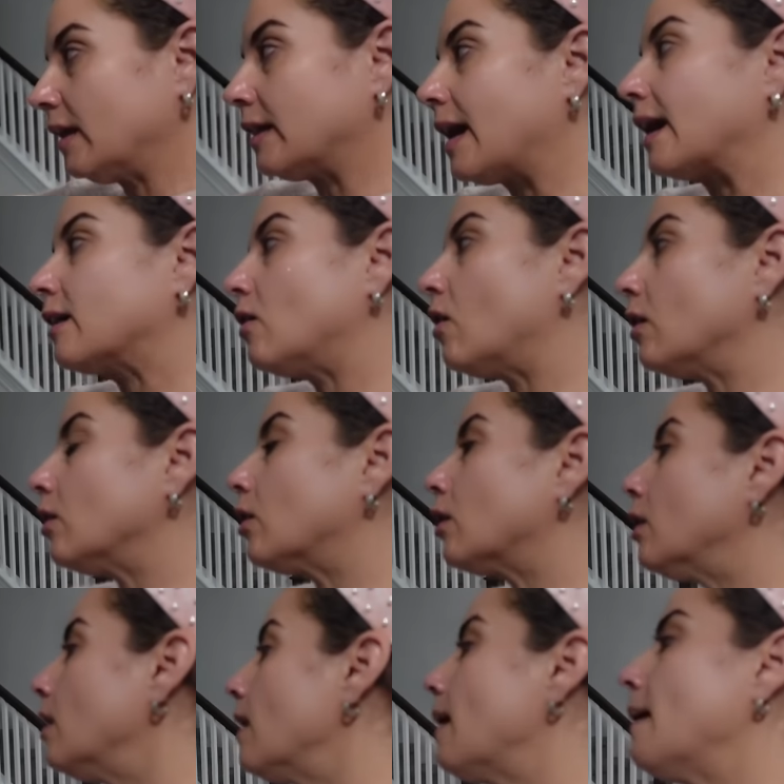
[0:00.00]
that
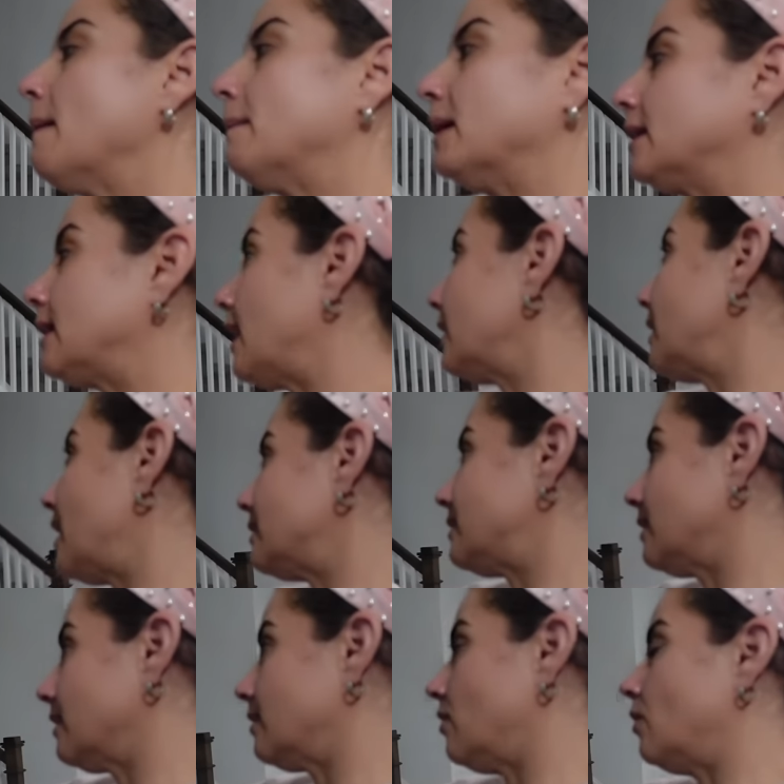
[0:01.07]
color, but that
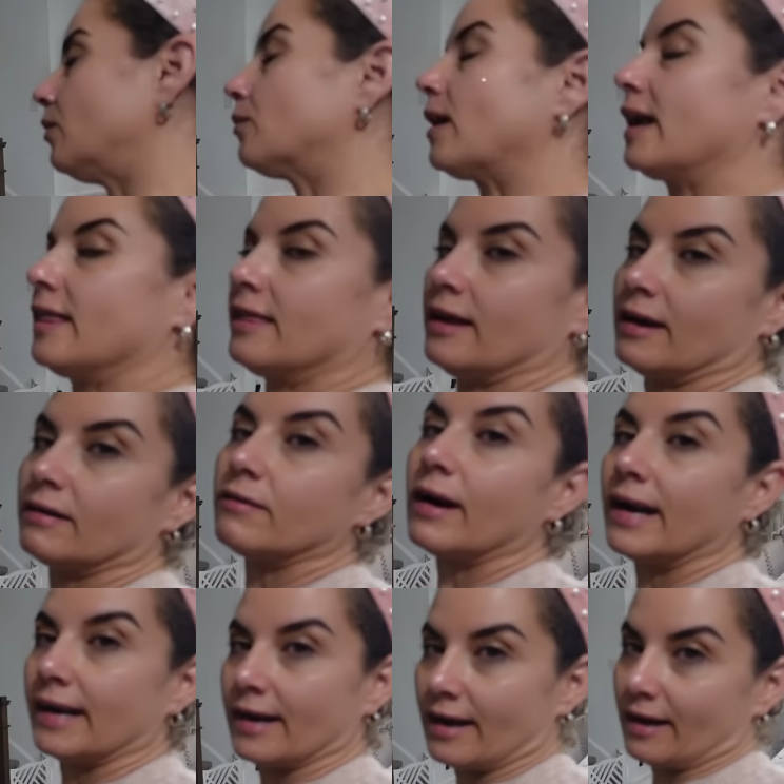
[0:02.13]
doesn't go right there
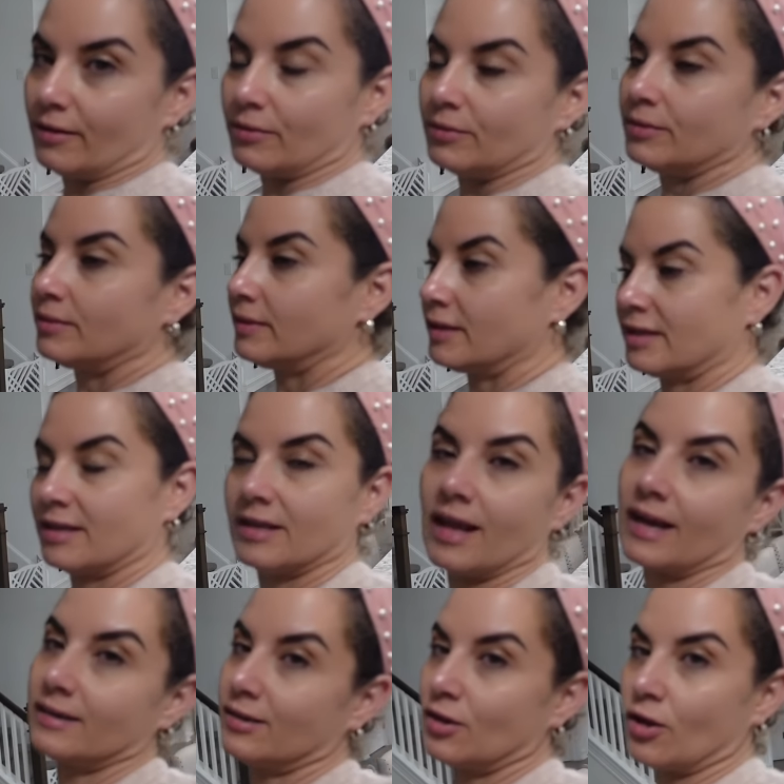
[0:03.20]
right now.
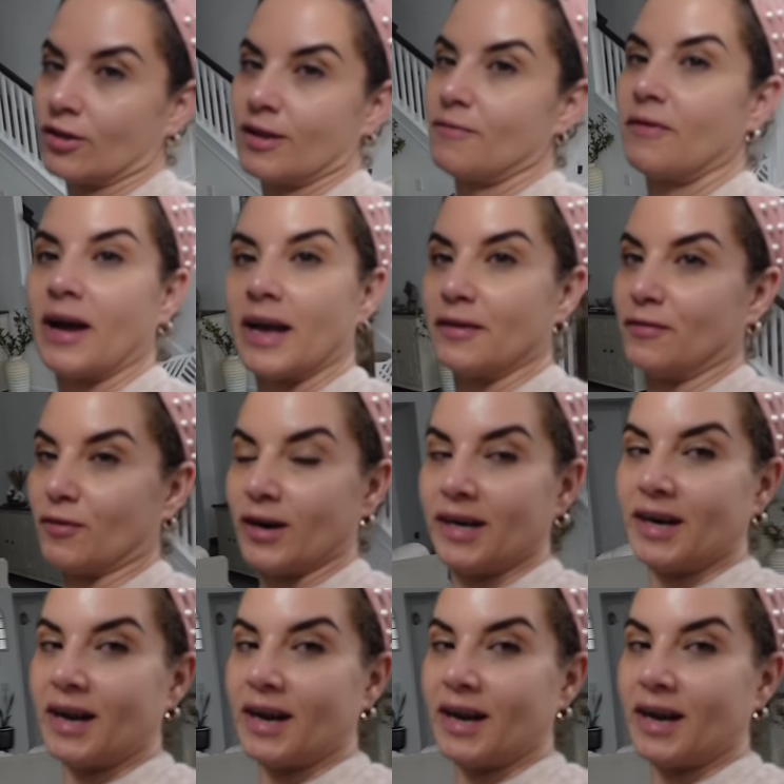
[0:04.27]
That's not the vibe right